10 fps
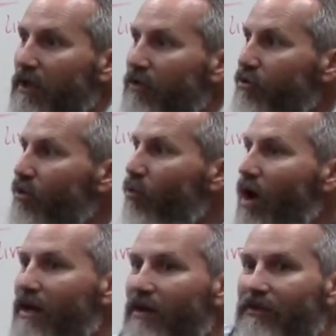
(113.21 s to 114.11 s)
And you're going to
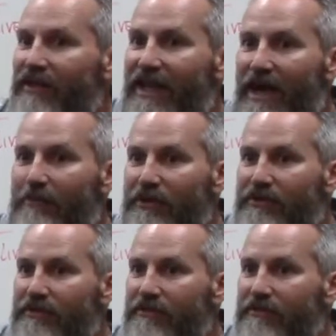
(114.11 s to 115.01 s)
walk out on the
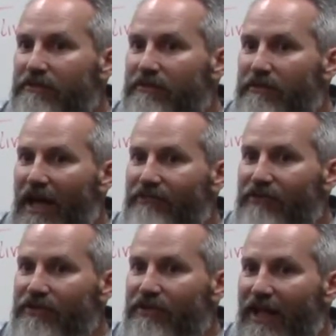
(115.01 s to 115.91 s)
campus after
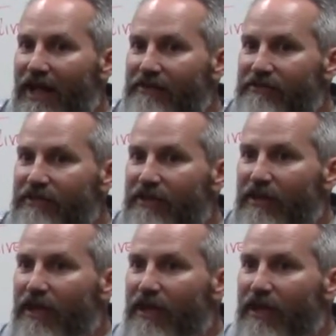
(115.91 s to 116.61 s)
this class.